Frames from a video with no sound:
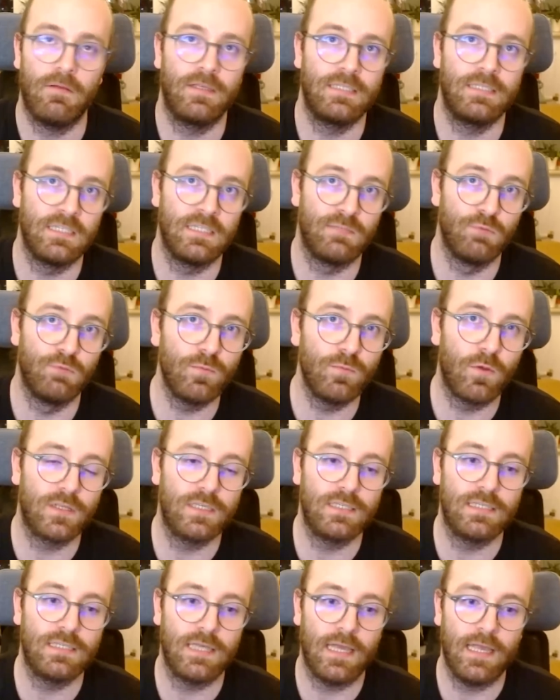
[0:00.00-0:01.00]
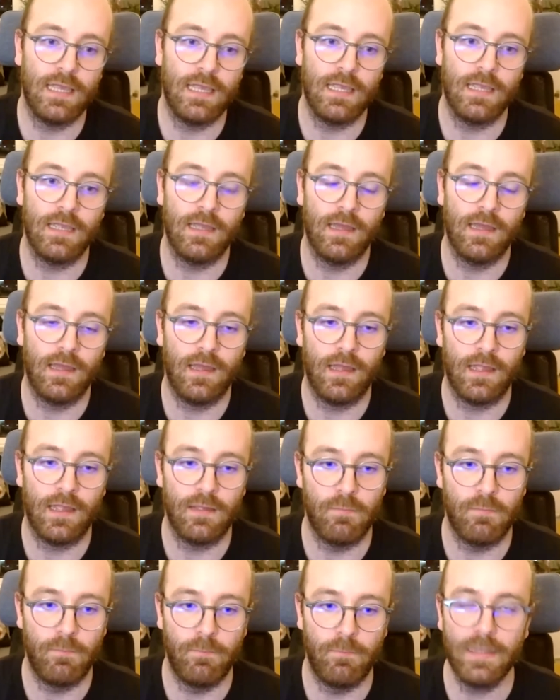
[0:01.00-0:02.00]
Since Moonbirds is a
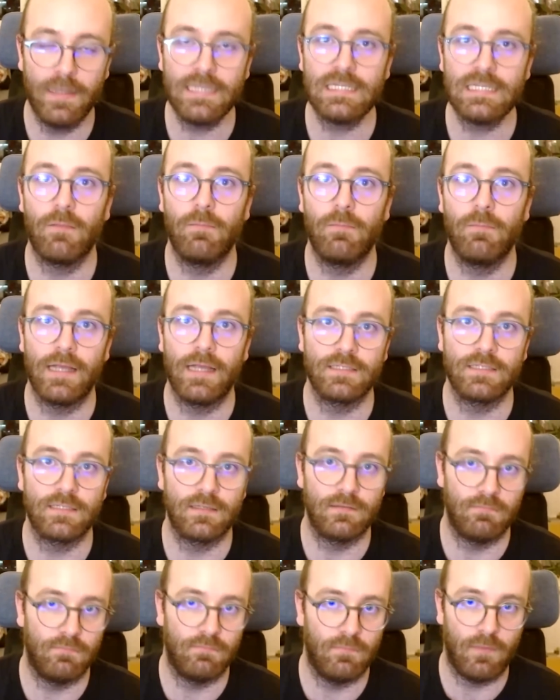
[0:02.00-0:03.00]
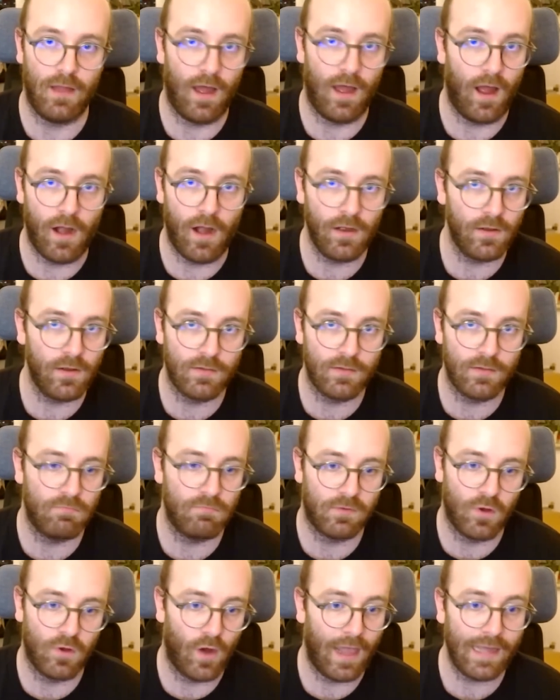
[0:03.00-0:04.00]
pixel-based art
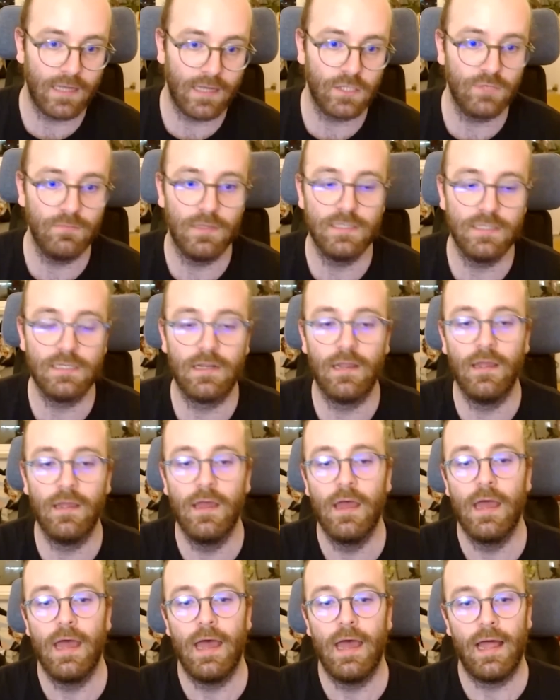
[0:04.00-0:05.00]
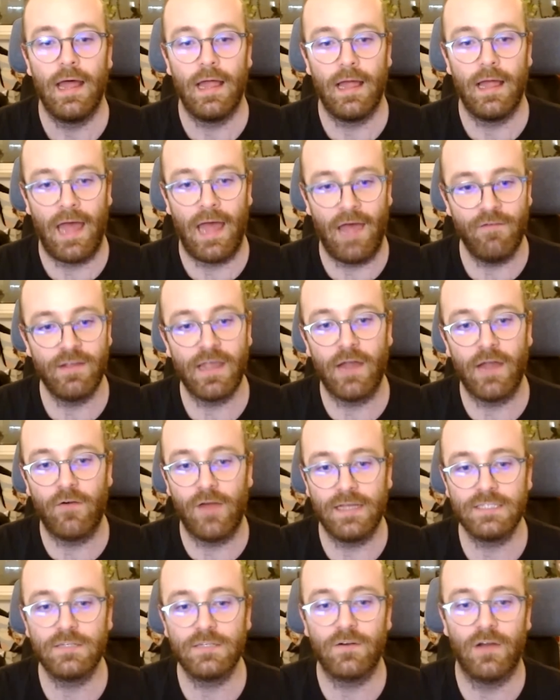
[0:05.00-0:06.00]
collection, basically, having a
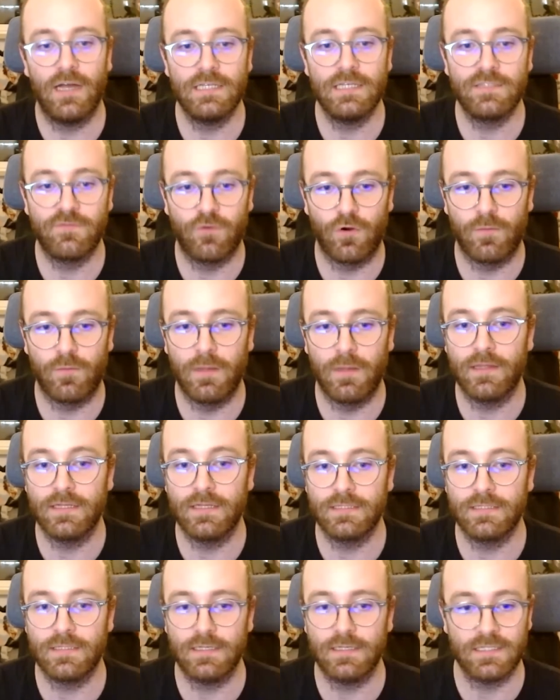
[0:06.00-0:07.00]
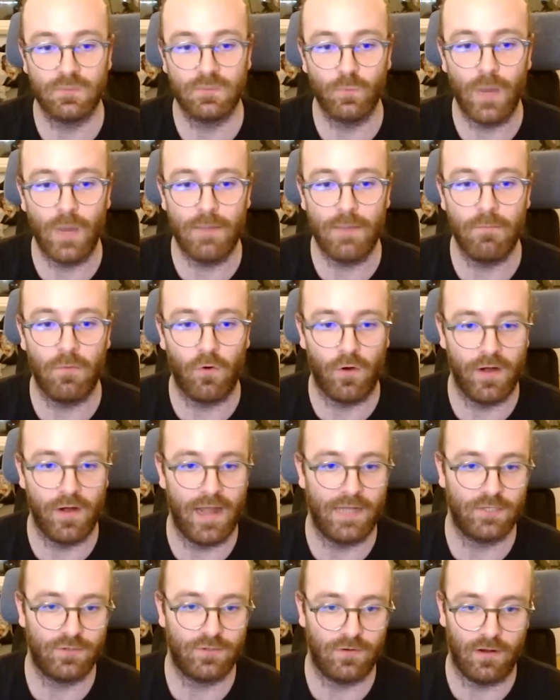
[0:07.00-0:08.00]
rasterized format is way more
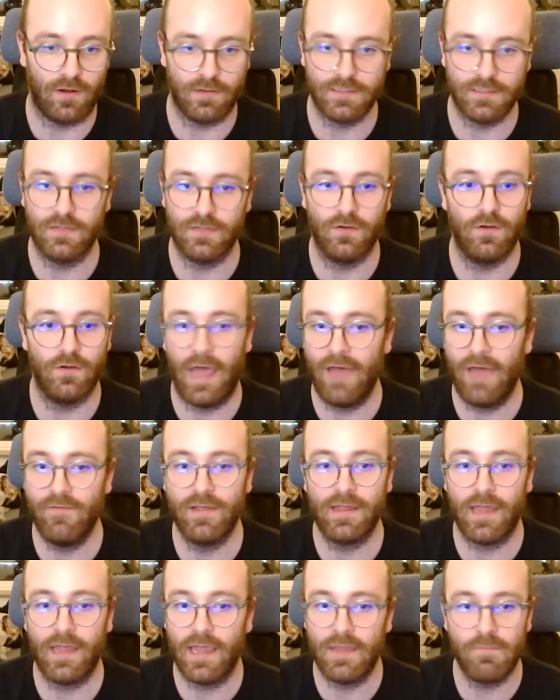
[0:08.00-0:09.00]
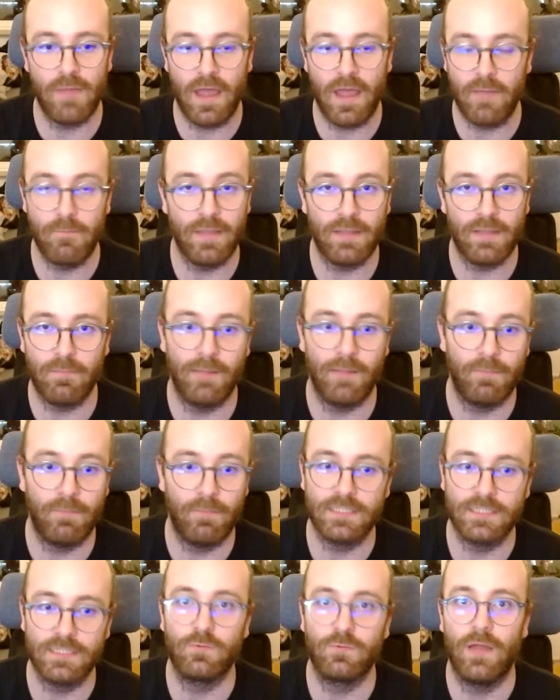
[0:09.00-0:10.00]
natural. So having a bitmap
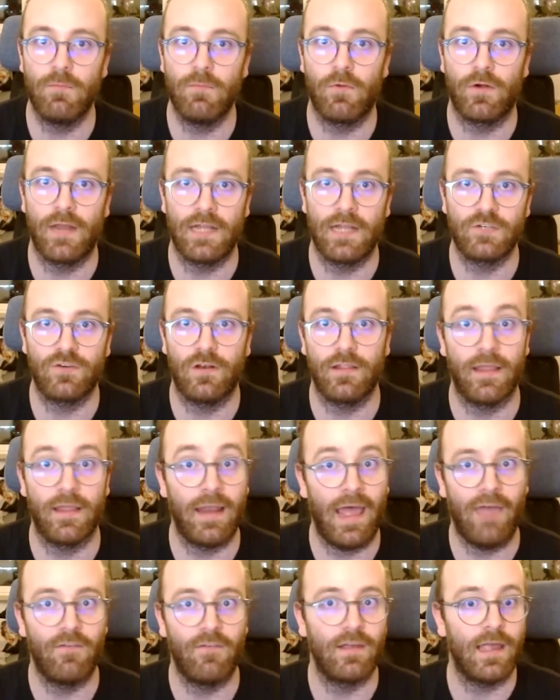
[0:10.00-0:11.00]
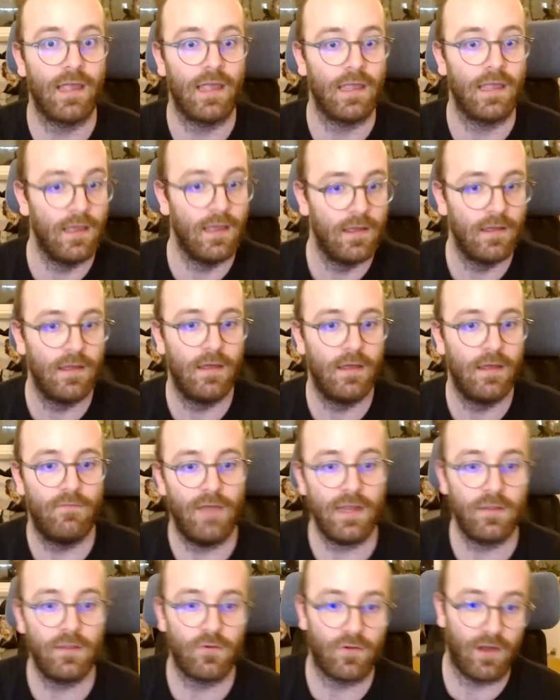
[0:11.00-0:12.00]
is way more natural than having a
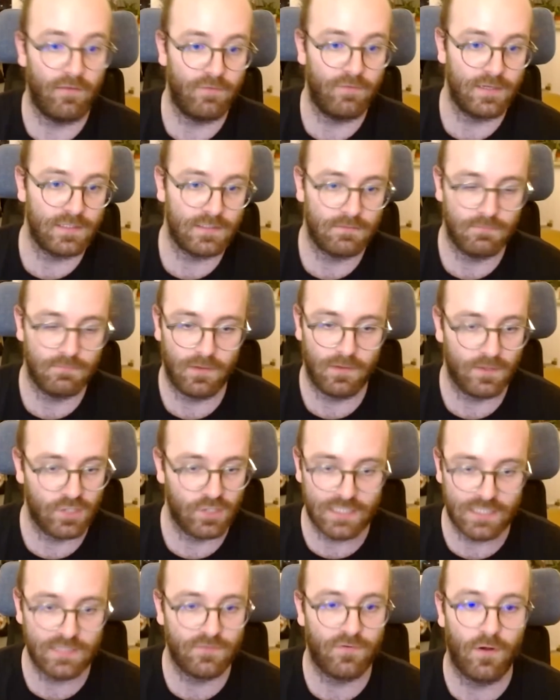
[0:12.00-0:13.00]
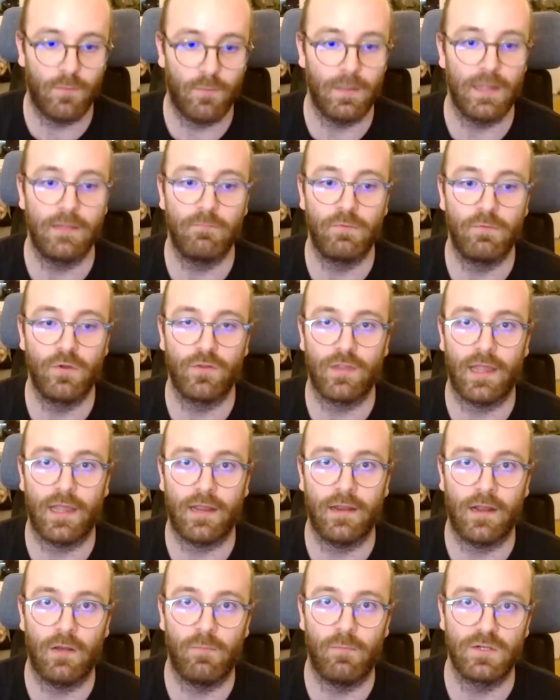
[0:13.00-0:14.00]
vector graphics, just from a pure
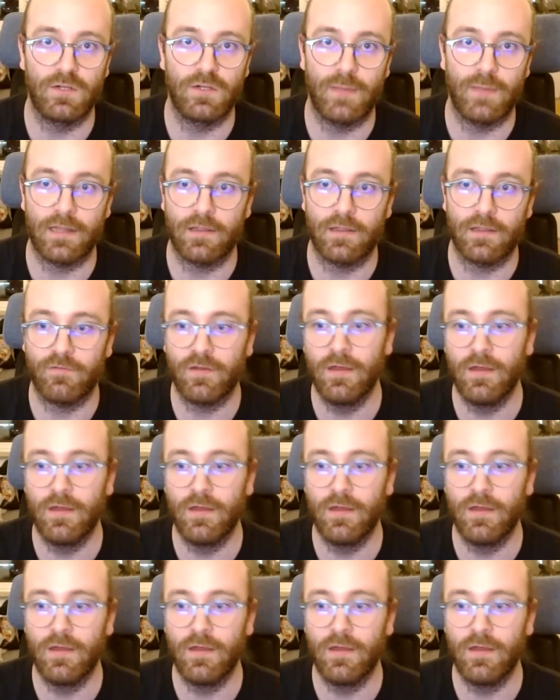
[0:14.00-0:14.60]
technical perspective.